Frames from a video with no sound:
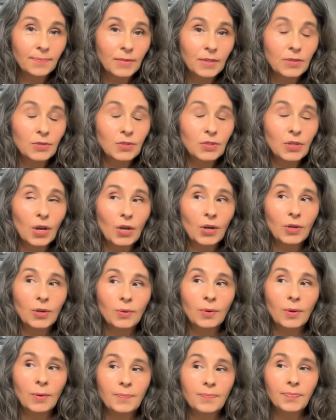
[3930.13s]

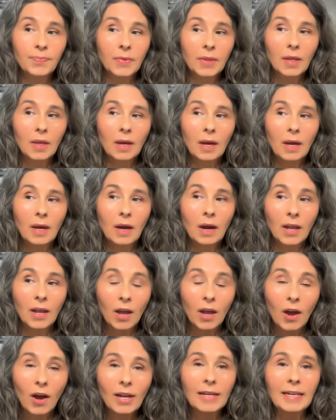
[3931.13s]
So I
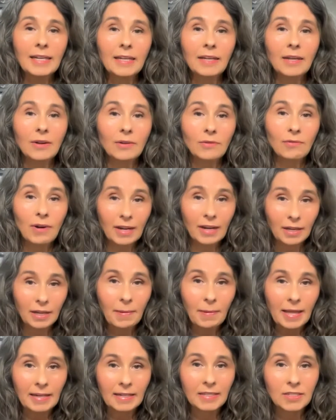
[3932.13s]
highly
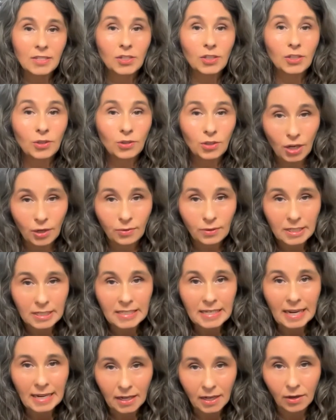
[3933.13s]
recommend you don't
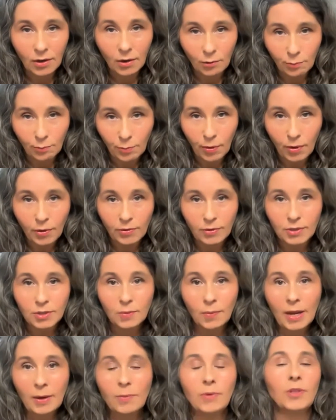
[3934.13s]
take a lot of products
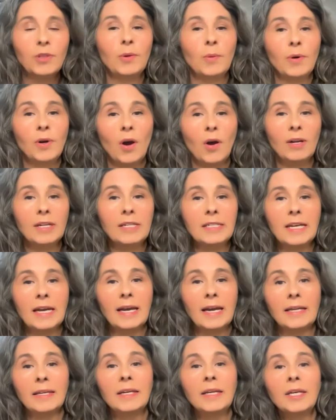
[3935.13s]
away with you on
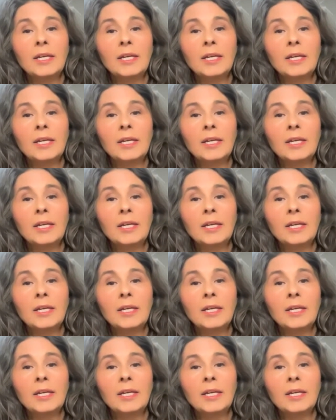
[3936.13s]
holiday